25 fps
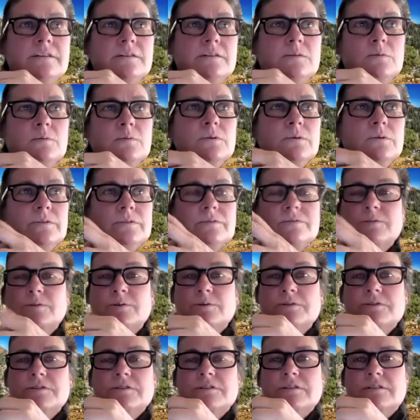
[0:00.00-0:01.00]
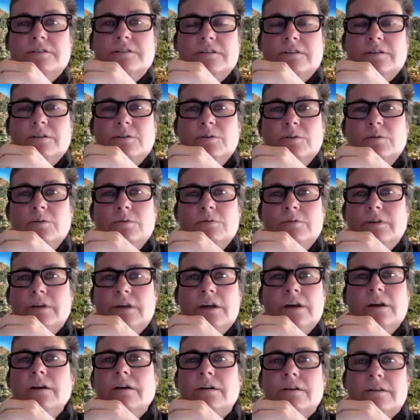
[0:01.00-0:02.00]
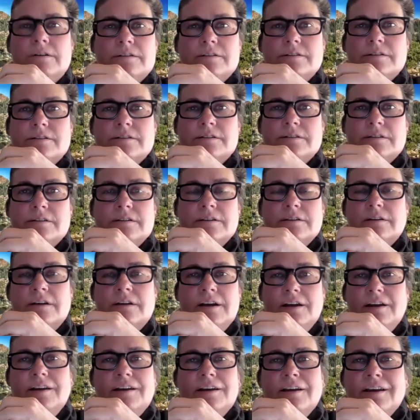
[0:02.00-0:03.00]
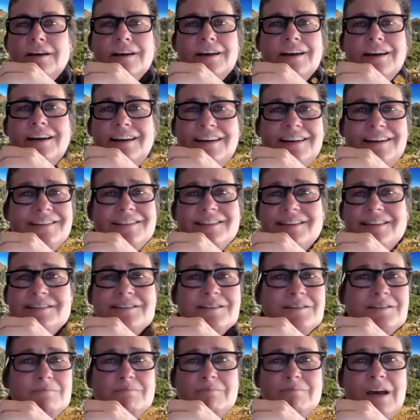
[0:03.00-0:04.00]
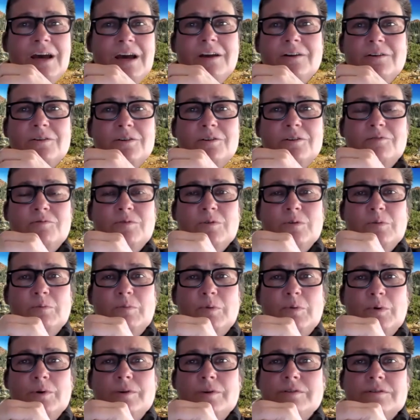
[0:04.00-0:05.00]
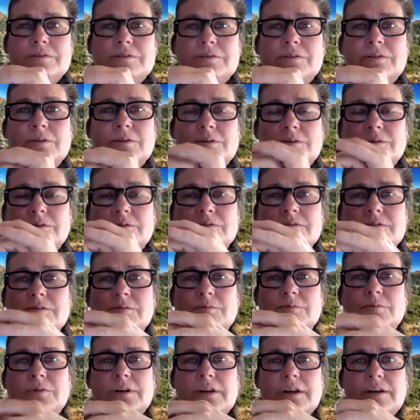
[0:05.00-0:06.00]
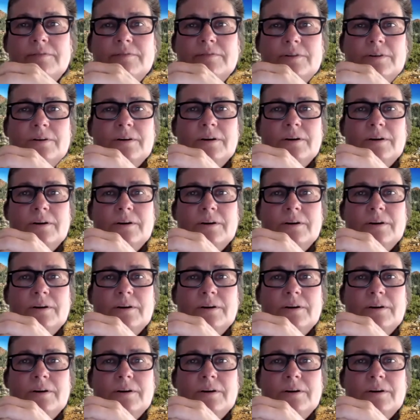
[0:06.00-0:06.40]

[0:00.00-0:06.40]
world, of course. Who cares? It doesn't matter if we're boys or girls or whatever.